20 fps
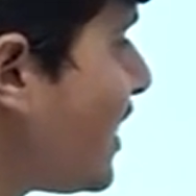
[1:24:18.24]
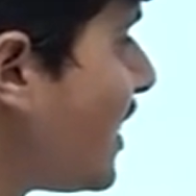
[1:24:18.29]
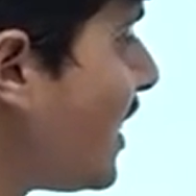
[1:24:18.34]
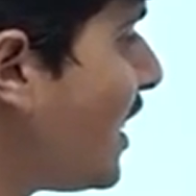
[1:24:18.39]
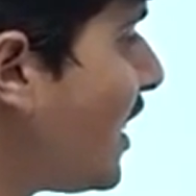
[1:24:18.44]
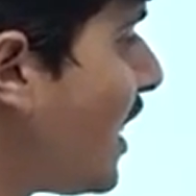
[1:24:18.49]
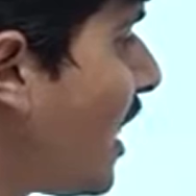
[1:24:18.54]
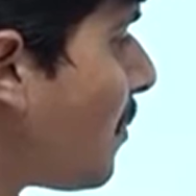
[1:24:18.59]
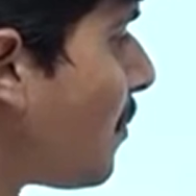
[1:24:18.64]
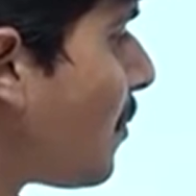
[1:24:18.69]

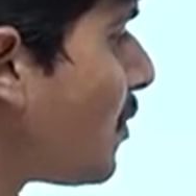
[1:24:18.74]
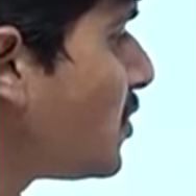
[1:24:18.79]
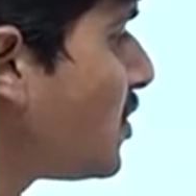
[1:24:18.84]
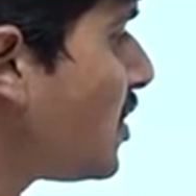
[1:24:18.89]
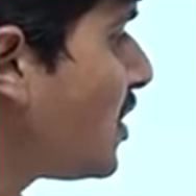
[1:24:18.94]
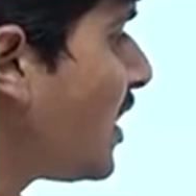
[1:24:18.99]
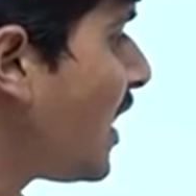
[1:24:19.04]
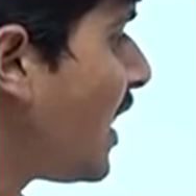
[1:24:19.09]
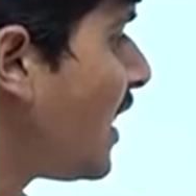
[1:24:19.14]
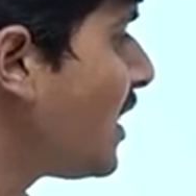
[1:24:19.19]
in
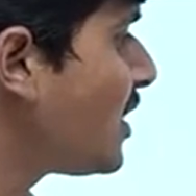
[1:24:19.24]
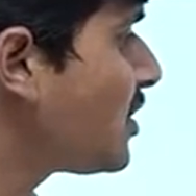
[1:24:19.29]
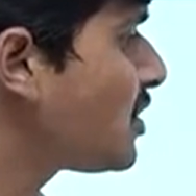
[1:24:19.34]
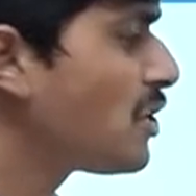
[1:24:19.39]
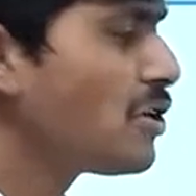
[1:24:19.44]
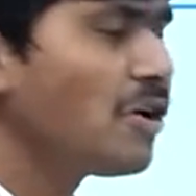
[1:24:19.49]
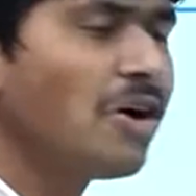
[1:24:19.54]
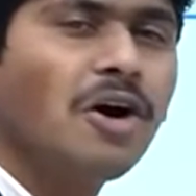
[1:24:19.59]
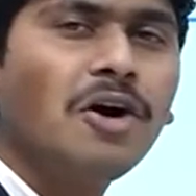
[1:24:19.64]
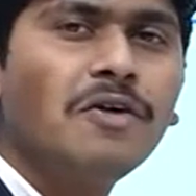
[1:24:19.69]
opposite
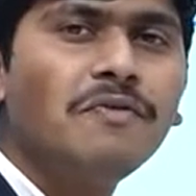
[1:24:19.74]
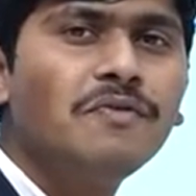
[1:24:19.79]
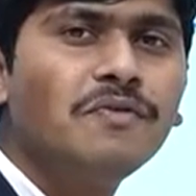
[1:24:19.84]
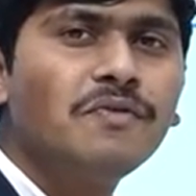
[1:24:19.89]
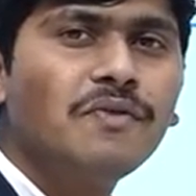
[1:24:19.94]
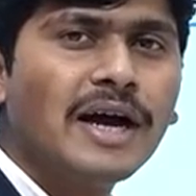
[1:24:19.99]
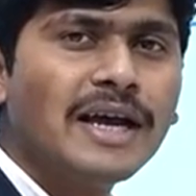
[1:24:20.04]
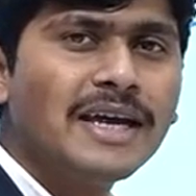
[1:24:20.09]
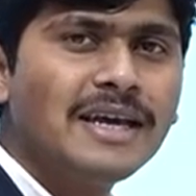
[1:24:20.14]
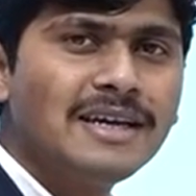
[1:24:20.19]
direction of
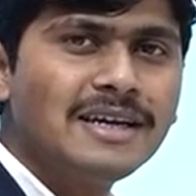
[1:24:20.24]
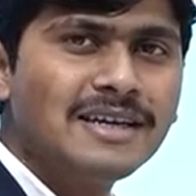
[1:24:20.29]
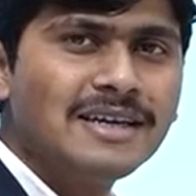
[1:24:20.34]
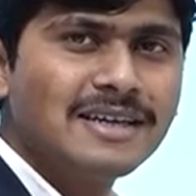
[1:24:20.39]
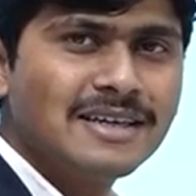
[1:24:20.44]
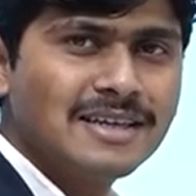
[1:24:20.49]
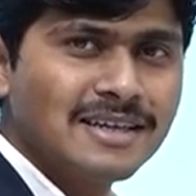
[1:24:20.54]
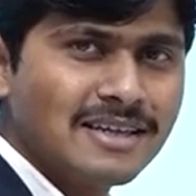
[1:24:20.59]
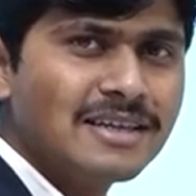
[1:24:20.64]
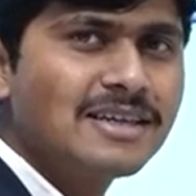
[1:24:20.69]
y.
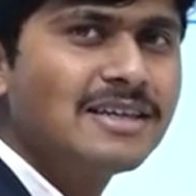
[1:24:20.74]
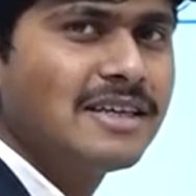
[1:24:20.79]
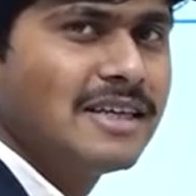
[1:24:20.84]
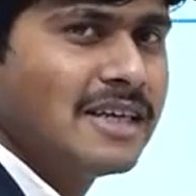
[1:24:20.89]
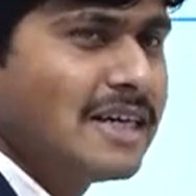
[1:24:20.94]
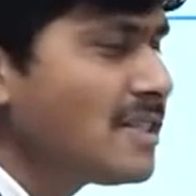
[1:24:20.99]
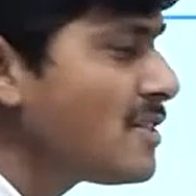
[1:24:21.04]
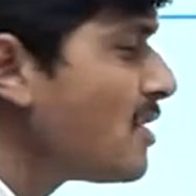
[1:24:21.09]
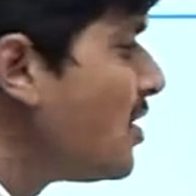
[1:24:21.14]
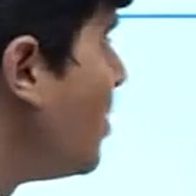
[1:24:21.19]
Yes,